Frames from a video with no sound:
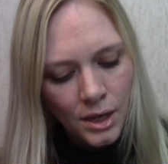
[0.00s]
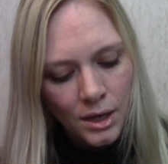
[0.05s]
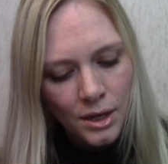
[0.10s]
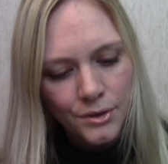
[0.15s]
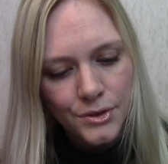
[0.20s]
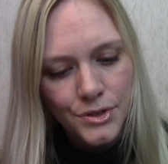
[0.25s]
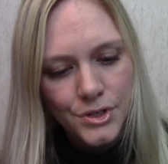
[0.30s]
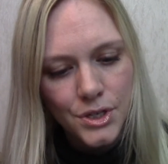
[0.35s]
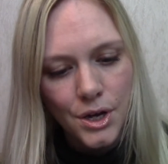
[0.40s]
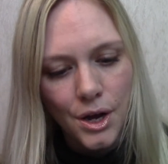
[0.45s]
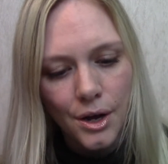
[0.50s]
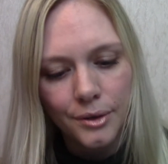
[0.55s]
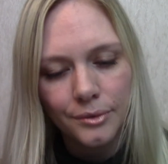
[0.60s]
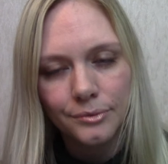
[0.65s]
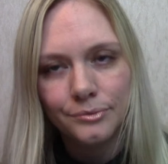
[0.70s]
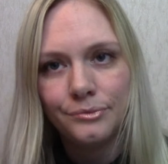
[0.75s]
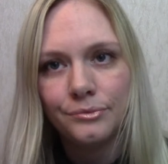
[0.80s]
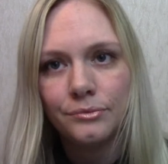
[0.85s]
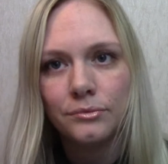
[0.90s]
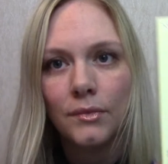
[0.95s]
So,
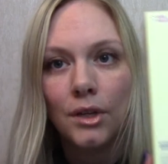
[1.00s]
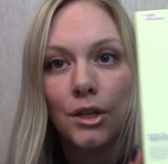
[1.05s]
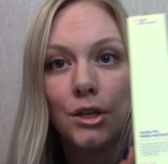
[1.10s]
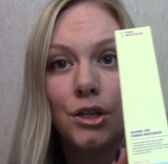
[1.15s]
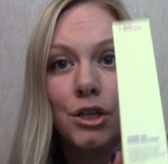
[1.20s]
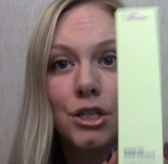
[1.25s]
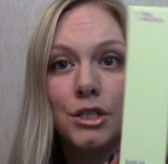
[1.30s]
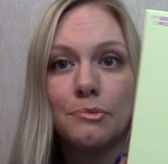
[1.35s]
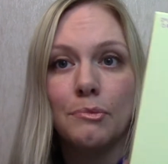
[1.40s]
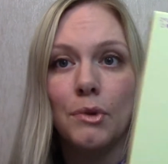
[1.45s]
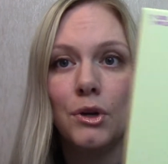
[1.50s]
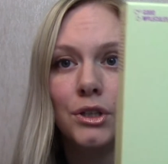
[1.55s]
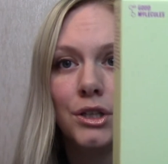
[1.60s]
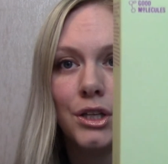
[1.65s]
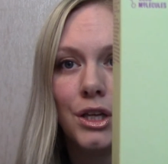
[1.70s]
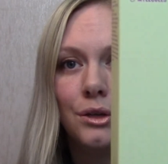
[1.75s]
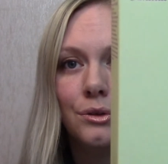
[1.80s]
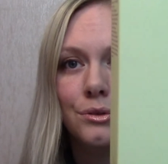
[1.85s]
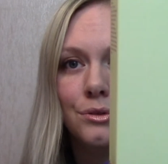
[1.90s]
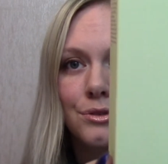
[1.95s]
Good
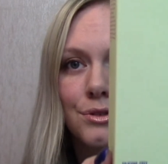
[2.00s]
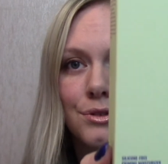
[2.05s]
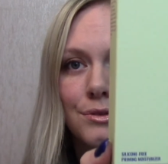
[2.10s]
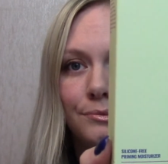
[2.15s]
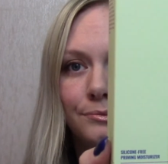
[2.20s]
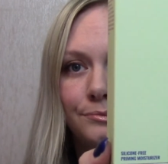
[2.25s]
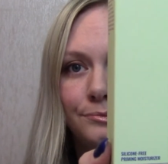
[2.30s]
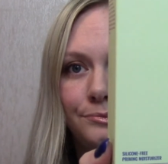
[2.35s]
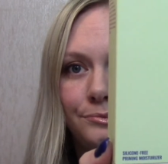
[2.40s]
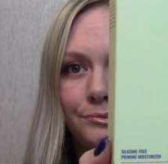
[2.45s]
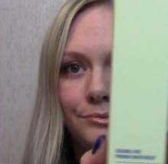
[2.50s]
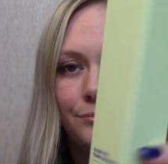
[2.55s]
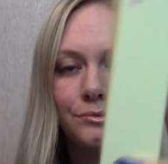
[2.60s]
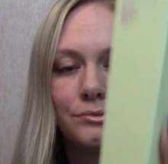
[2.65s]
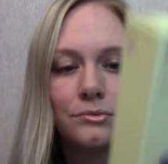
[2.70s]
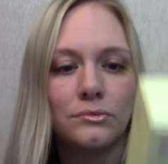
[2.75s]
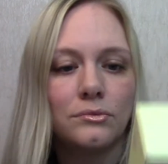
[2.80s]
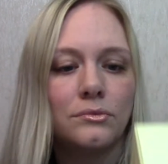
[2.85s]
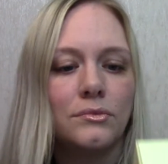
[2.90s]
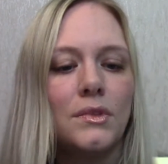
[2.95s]
Molecules.
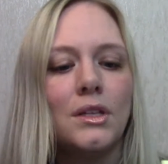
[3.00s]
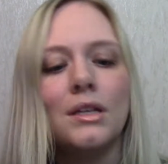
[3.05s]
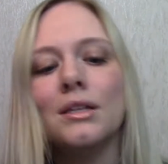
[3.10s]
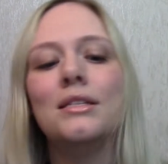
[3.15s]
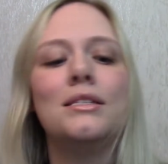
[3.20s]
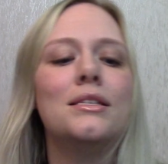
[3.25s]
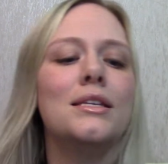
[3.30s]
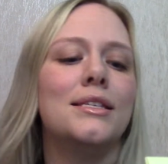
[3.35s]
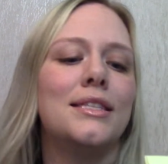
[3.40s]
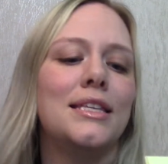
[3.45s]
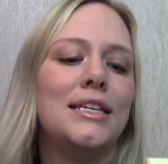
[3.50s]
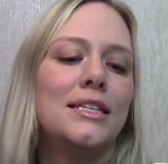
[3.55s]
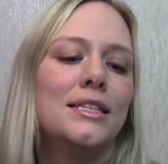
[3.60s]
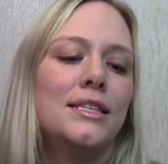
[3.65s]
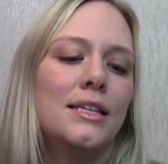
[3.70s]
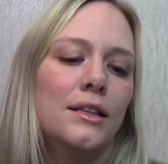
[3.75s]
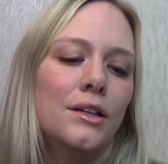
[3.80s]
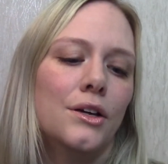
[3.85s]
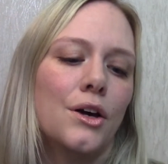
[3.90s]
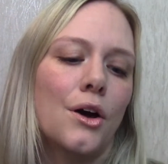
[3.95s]
This is the
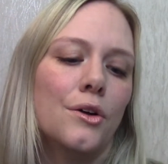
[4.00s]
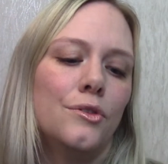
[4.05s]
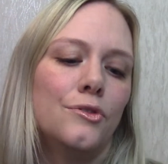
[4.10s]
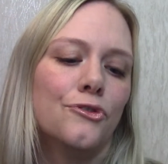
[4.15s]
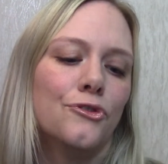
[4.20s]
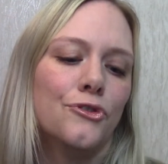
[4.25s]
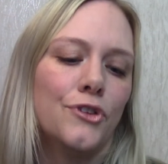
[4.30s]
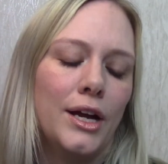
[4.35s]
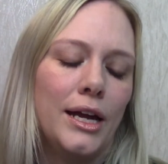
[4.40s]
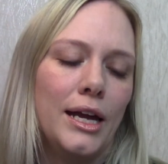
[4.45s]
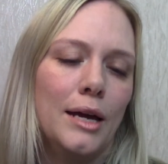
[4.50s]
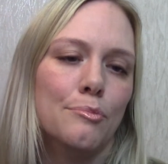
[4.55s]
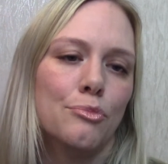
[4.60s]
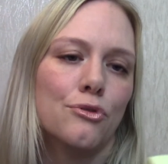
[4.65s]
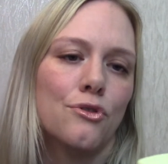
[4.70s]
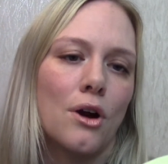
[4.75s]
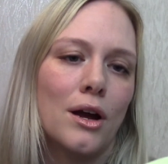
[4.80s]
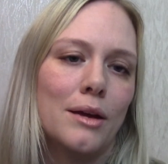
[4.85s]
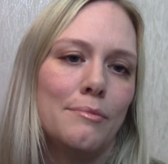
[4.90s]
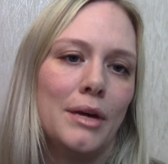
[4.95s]
silicone-free
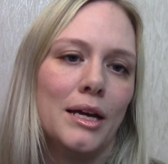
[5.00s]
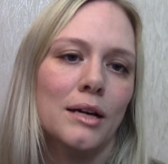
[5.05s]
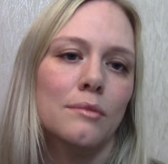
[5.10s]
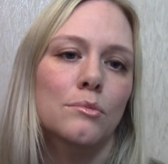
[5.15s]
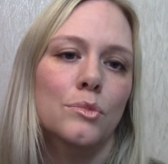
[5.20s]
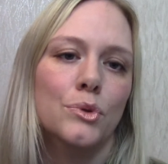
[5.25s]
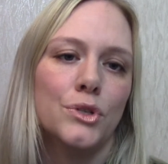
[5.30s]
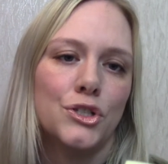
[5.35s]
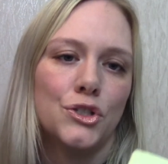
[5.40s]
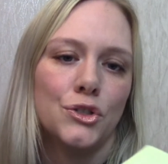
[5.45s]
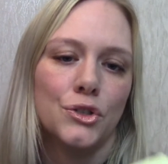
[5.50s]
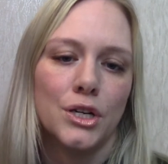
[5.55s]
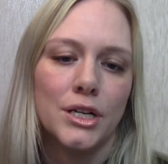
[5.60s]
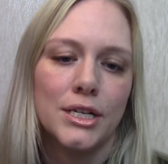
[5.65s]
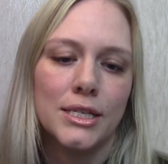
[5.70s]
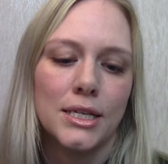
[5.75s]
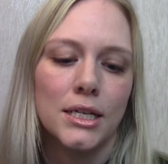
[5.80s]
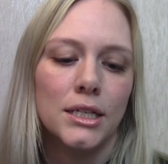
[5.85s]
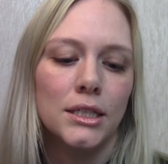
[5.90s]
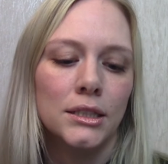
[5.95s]
priming
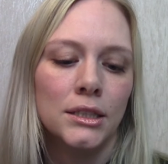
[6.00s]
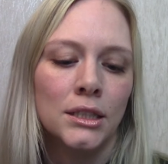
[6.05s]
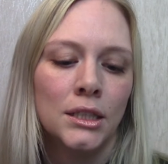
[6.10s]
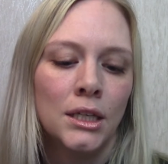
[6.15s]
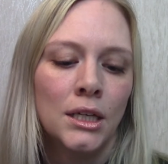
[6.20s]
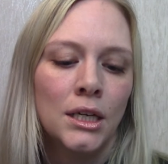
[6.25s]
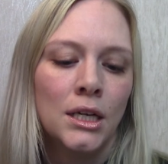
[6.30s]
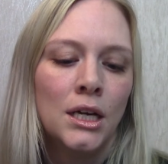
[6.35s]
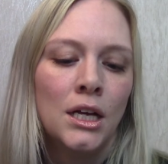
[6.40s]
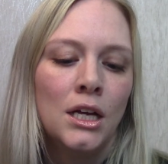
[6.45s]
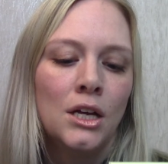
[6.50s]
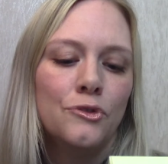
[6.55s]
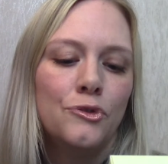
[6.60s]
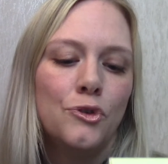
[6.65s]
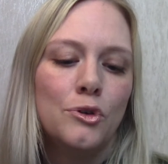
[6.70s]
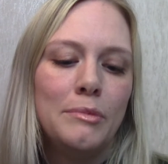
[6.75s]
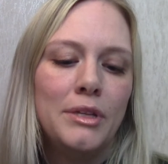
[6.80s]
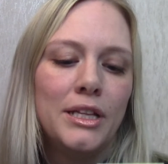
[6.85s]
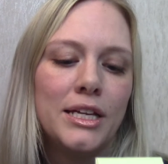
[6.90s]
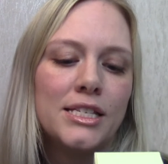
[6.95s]
moisturiser.
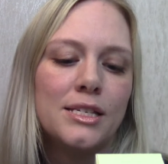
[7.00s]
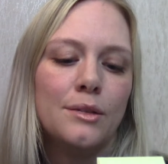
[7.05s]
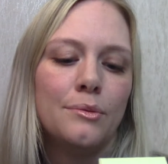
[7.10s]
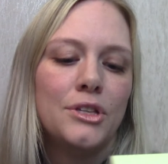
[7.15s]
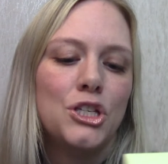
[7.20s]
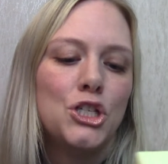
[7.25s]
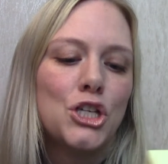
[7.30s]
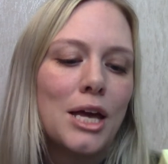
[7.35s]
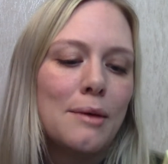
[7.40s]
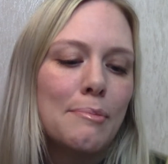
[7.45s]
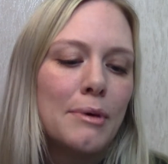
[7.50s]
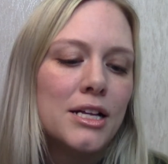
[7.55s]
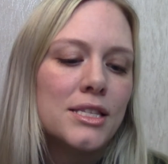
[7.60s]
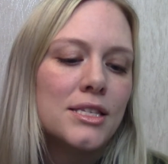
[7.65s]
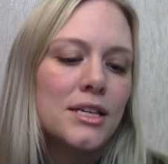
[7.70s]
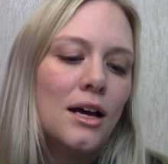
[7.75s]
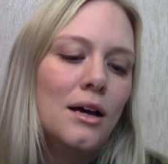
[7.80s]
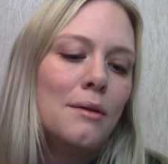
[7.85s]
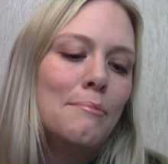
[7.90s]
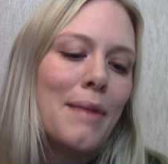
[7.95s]
Formulated with shea
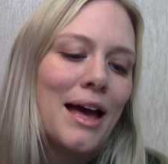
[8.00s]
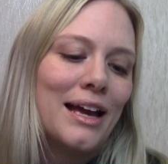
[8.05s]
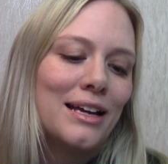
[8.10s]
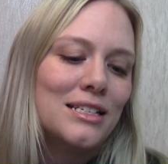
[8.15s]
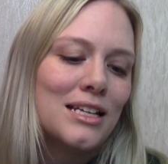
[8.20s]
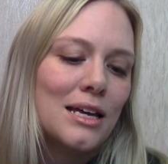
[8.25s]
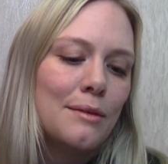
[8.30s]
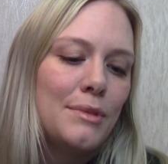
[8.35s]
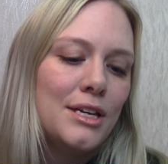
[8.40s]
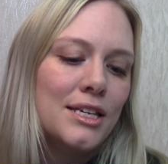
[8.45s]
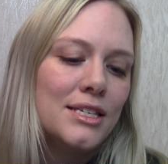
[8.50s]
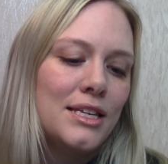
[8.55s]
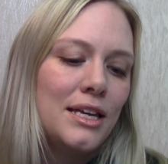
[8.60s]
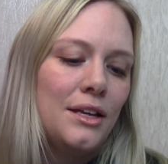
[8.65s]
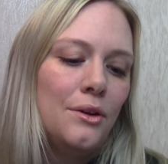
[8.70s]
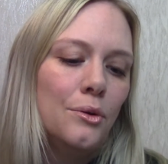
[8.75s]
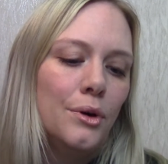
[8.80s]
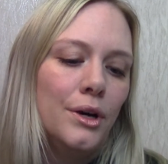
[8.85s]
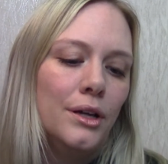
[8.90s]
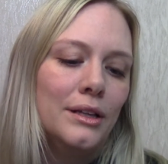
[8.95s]
butter, macadamia
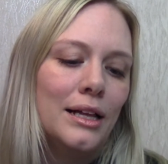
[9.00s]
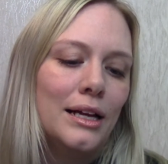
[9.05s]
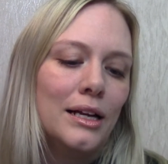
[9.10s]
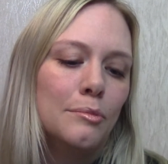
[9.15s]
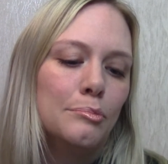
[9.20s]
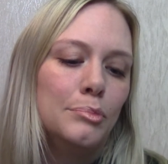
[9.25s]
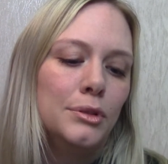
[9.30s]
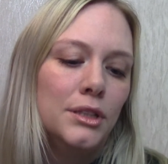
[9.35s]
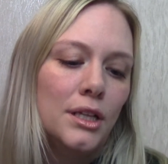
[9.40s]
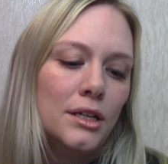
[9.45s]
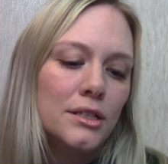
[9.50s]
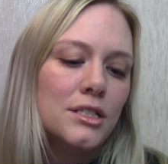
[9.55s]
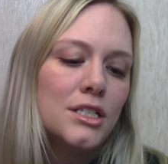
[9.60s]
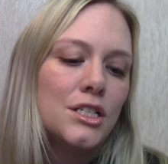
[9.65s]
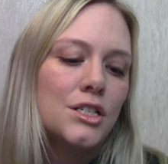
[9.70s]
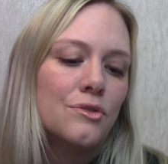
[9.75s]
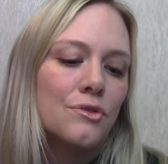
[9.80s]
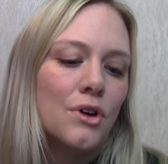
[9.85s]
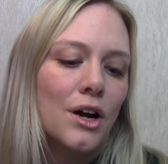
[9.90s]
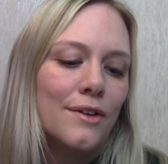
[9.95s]
seed oil and a
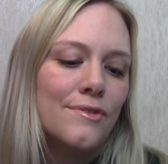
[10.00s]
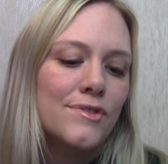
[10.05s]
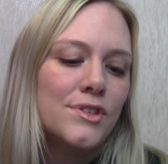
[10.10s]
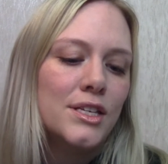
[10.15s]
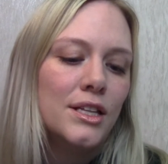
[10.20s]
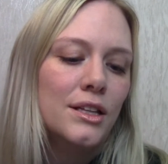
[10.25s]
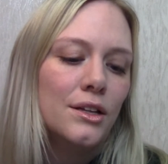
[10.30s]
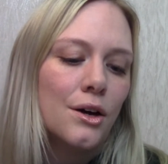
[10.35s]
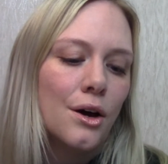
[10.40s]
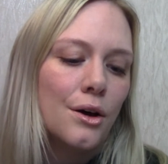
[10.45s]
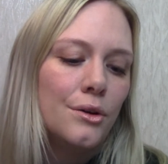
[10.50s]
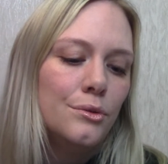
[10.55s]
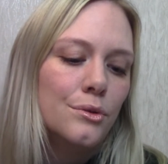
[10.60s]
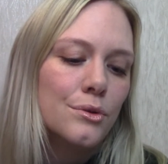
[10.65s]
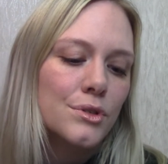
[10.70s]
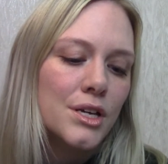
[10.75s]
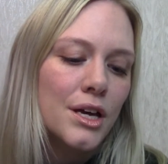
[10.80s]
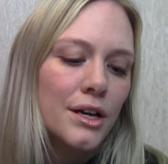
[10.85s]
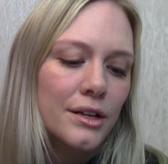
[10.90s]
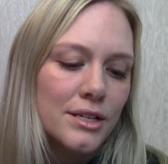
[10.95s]
plant-derived silicone
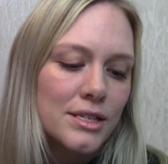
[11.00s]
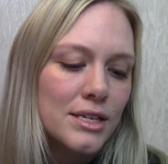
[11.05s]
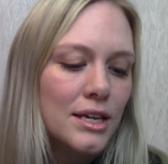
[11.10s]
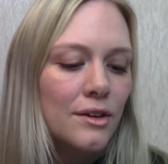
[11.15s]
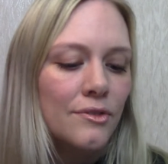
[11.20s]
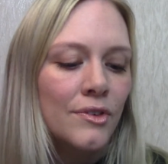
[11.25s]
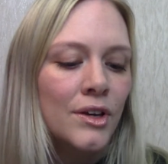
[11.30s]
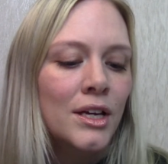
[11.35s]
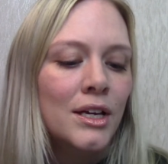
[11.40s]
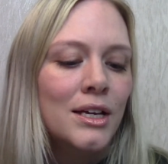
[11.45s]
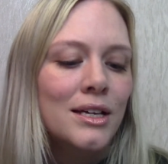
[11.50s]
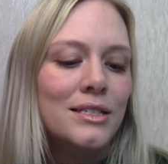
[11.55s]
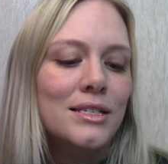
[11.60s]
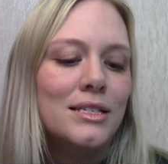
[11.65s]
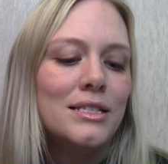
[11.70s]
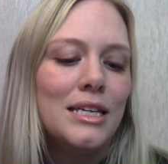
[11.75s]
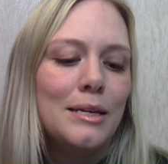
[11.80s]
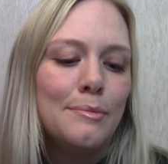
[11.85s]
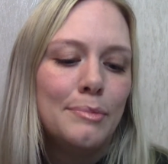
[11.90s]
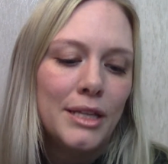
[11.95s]
alternative to
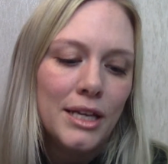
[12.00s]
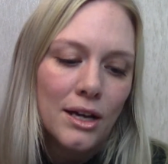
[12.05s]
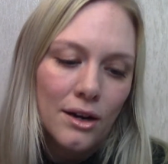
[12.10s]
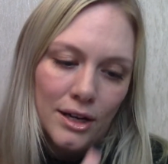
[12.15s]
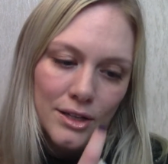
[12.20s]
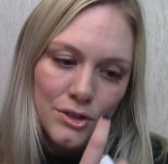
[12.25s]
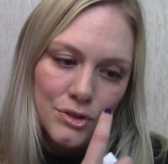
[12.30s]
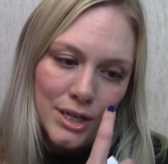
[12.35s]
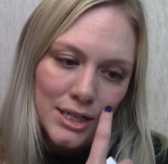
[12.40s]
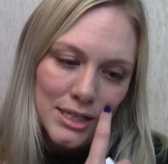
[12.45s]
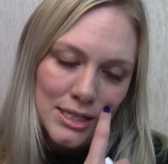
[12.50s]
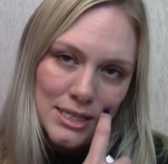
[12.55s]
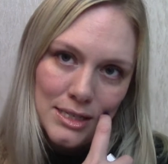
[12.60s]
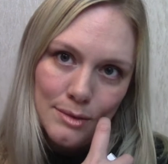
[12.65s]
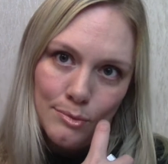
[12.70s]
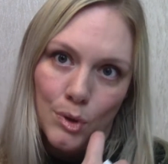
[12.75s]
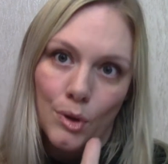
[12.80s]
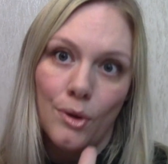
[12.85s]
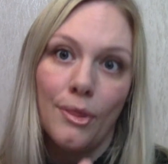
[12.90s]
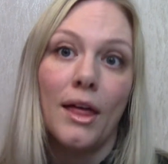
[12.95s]
deeply hydrate,
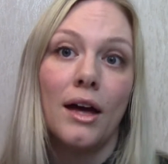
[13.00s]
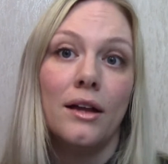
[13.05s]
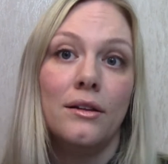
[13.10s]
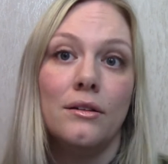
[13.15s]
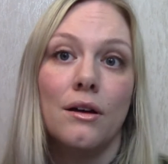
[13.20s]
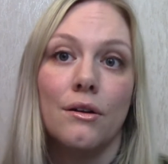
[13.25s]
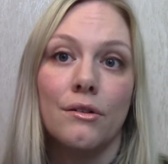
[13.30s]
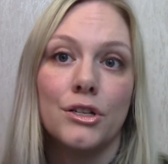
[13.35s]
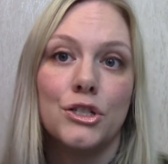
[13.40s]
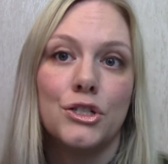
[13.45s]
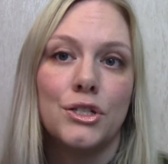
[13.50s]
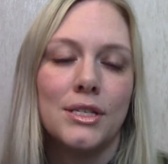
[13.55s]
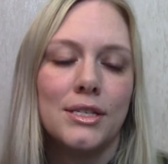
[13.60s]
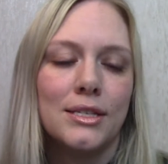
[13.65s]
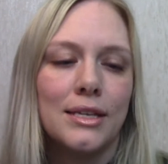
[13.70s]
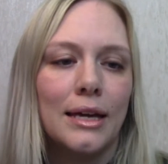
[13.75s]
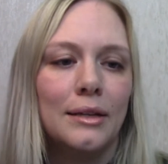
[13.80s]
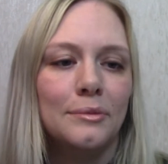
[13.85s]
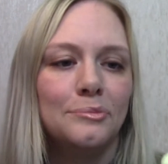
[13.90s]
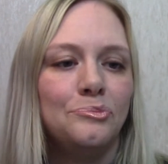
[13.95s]
smooth and nourish the
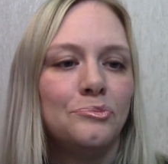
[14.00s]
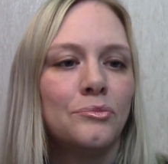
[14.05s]
skin.